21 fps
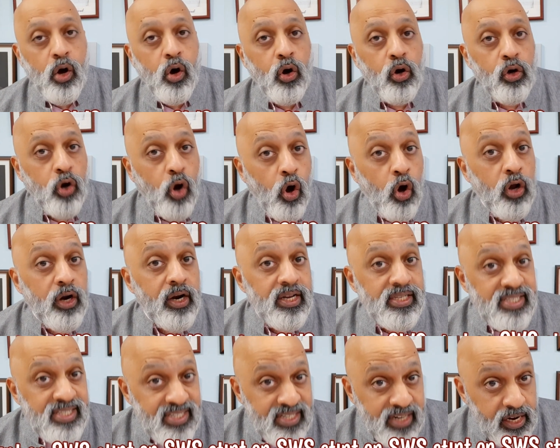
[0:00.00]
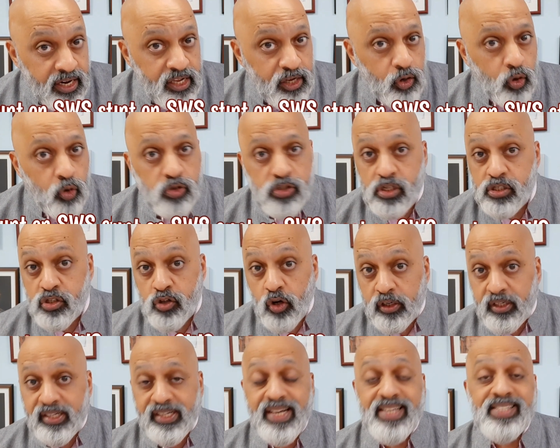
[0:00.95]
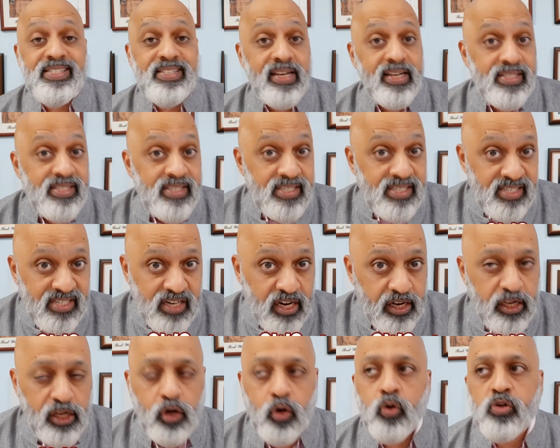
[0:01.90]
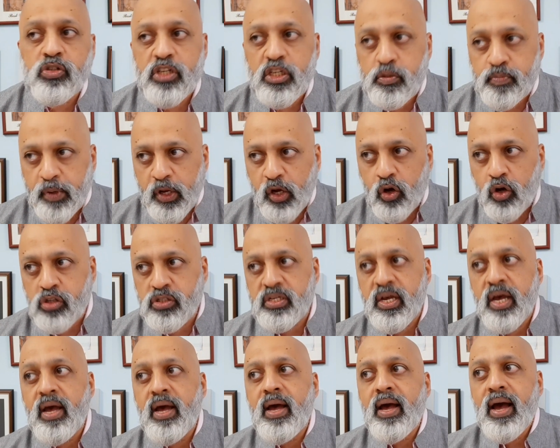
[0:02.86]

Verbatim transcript: on all our study courses, not the test series, the study courses, because